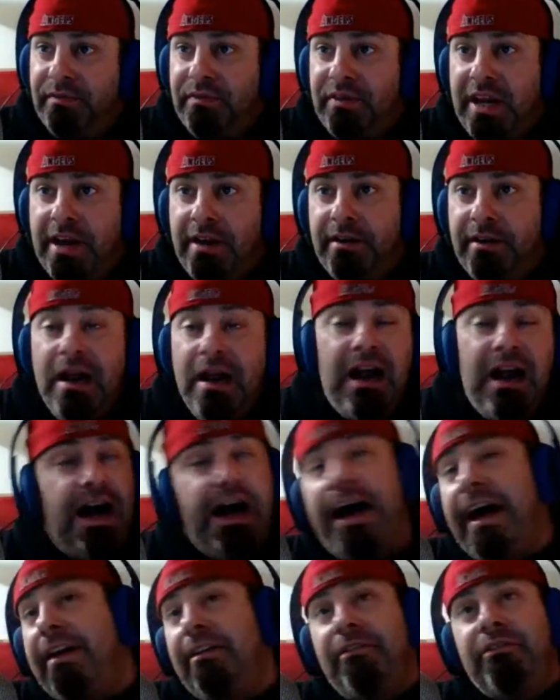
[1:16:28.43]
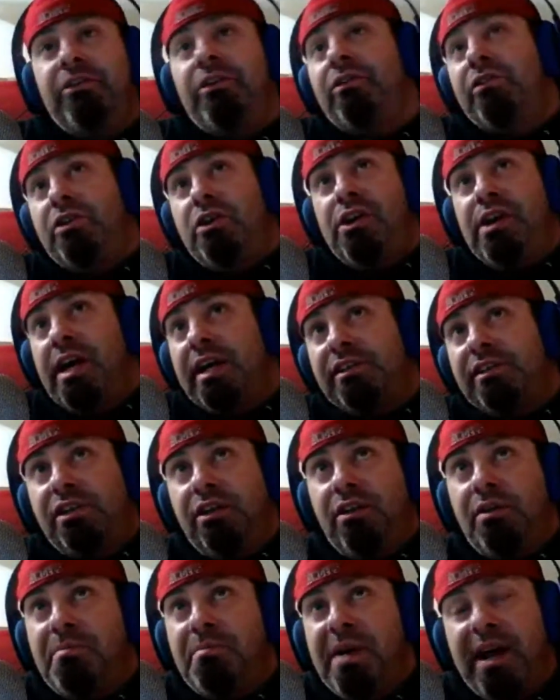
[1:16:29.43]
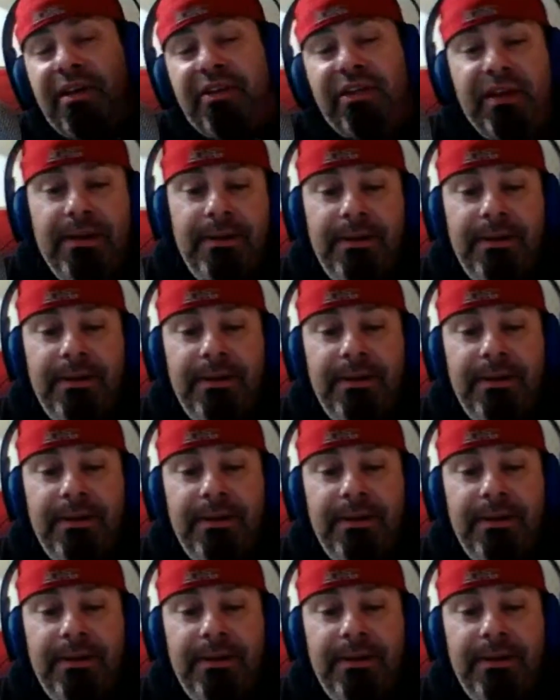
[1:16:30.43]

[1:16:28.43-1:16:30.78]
town. I don't know. You guys do the math.